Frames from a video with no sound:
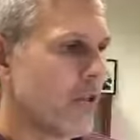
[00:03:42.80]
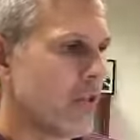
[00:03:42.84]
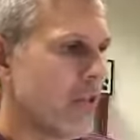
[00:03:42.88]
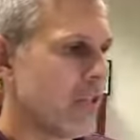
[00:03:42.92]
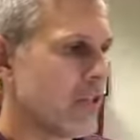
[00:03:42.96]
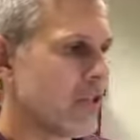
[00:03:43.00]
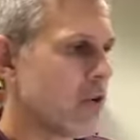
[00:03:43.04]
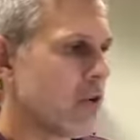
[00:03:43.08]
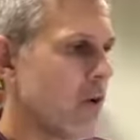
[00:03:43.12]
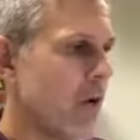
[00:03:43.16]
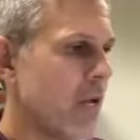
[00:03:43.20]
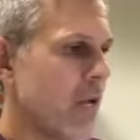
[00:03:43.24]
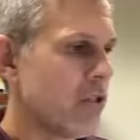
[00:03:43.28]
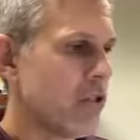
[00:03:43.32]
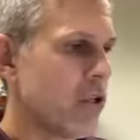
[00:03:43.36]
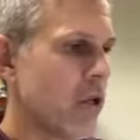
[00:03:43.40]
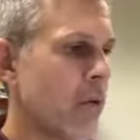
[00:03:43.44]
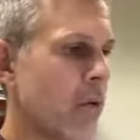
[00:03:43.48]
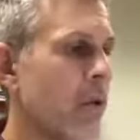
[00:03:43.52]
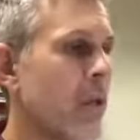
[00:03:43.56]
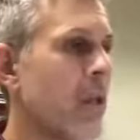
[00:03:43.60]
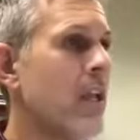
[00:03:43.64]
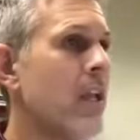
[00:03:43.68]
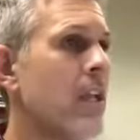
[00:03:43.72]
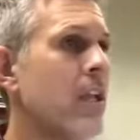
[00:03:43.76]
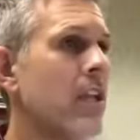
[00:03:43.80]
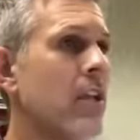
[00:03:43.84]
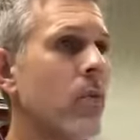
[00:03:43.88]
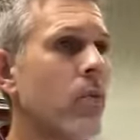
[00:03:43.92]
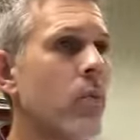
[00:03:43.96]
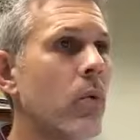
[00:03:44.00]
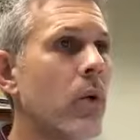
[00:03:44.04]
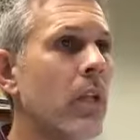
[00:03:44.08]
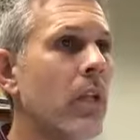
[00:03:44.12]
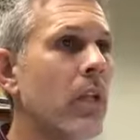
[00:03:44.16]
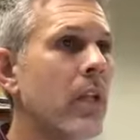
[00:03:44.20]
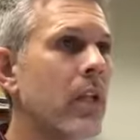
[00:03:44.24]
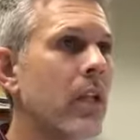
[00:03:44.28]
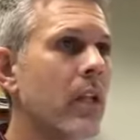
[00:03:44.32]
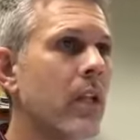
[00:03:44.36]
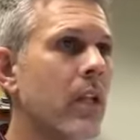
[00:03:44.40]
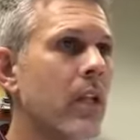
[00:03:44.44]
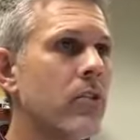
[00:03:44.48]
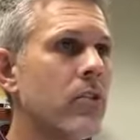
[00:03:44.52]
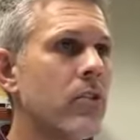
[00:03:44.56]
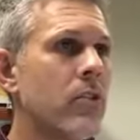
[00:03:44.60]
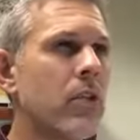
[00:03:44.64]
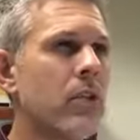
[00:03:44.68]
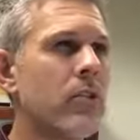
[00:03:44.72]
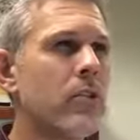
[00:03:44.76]
that's great. So
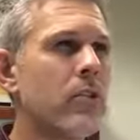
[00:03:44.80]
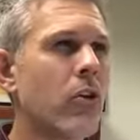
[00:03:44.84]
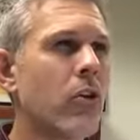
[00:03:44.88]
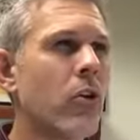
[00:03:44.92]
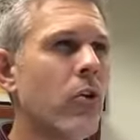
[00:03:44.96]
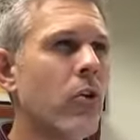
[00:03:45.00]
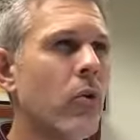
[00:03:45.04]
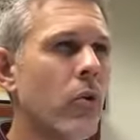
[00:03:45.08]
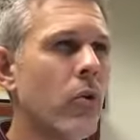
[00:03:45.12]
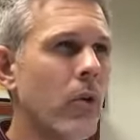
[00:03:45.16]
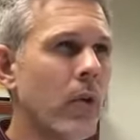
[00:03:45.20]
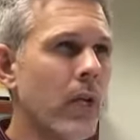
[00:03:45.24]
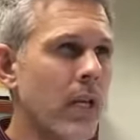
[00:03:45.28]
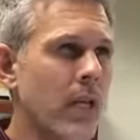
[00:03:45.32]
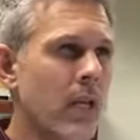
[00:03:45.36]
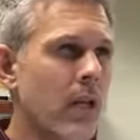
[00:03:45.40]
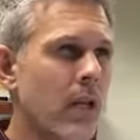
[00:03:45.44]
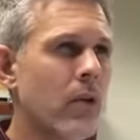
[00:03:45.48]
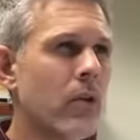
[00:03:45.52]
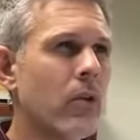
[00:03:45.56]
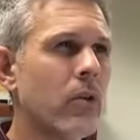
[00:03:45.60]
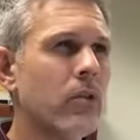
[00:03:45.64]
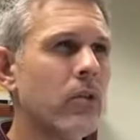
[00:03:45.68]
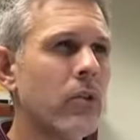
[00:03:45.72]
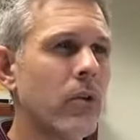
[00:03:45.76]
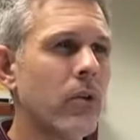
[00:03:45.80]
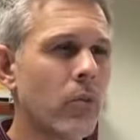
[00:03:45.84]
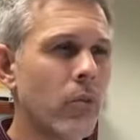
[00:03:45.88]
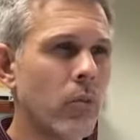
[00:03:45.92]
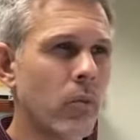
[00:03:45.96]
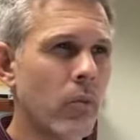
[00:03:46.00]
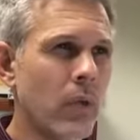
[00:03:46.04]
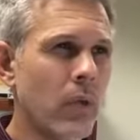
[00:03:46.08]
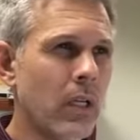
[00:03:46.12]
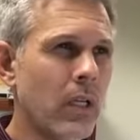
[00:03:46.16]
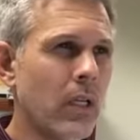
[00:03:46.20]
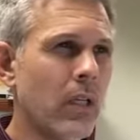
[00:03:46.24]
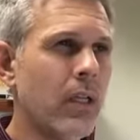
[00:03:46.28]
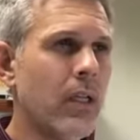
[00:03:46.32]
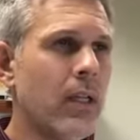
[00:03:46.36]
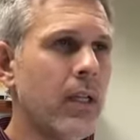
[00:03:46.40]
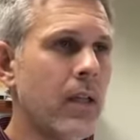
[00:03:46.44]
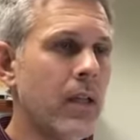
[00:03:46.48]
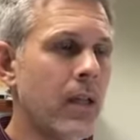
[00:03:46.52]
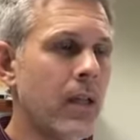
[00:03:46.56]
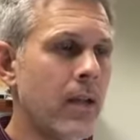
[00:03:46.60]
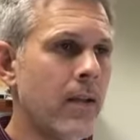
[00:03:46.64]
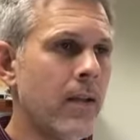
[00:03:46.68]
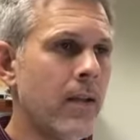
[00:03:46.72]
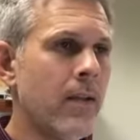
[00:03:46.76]
it's critical to
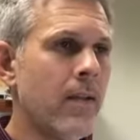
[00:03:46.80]
really